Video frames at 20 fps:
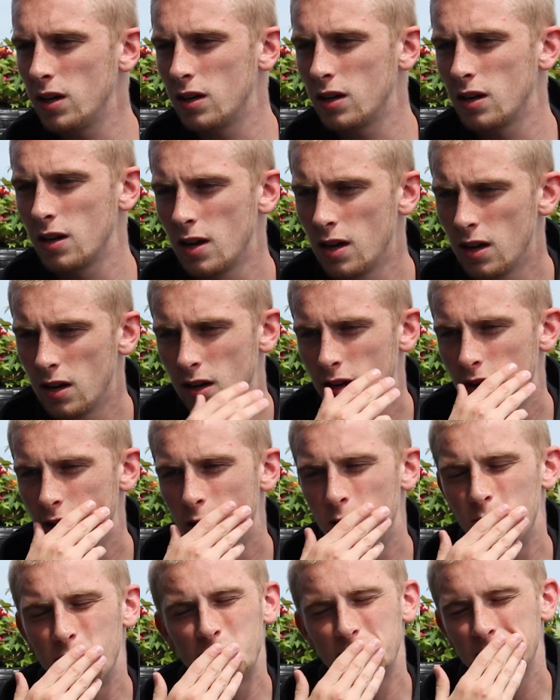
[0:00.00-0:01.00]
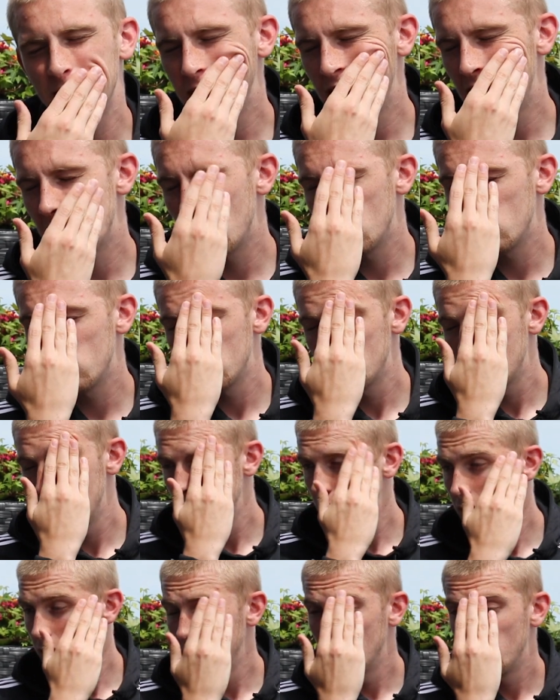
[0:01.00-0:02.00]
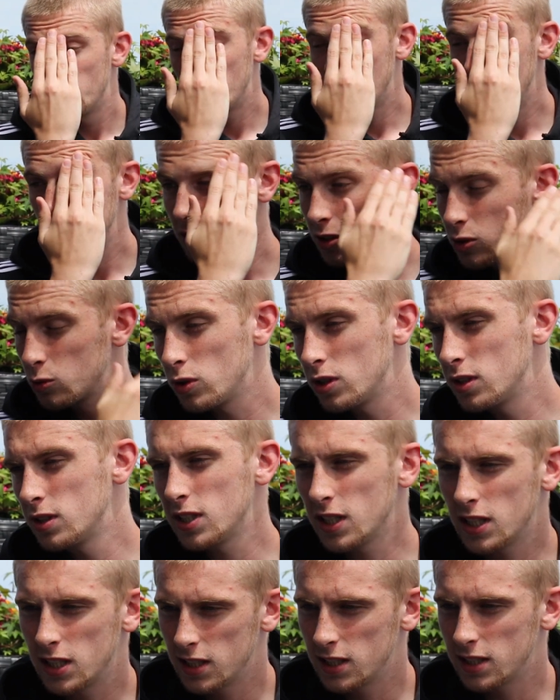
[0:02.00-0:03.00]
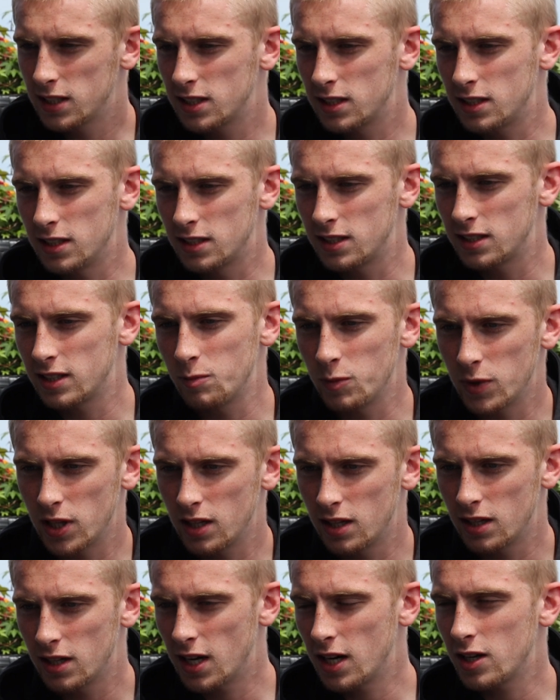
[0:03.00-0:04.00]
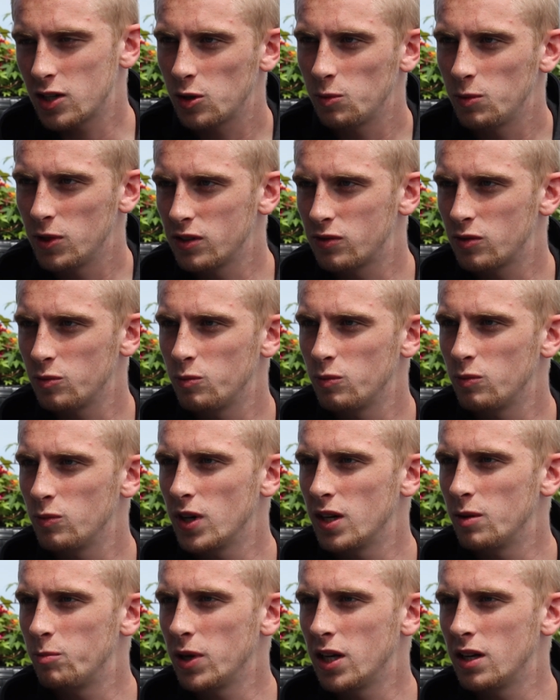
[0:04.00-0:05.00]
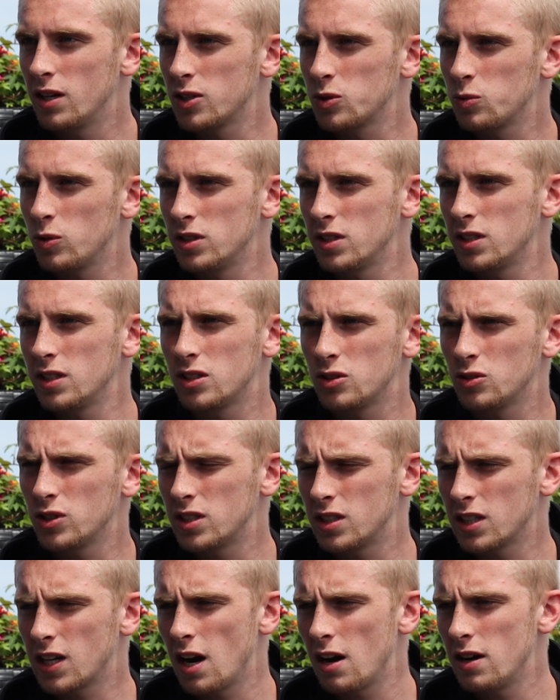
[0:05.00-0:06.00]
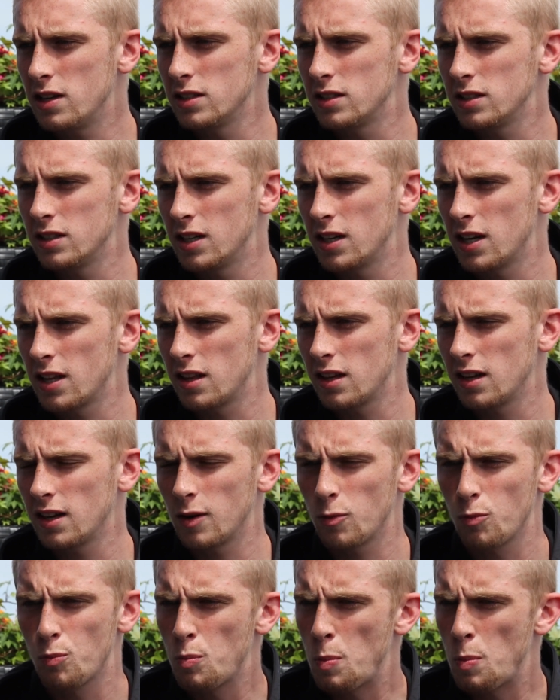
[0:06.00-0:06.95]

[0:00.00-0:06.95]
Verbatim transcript: And obviously now being at Swansea, it's the similar attributes from uh, being at Swansea as there is to Carrington, and I think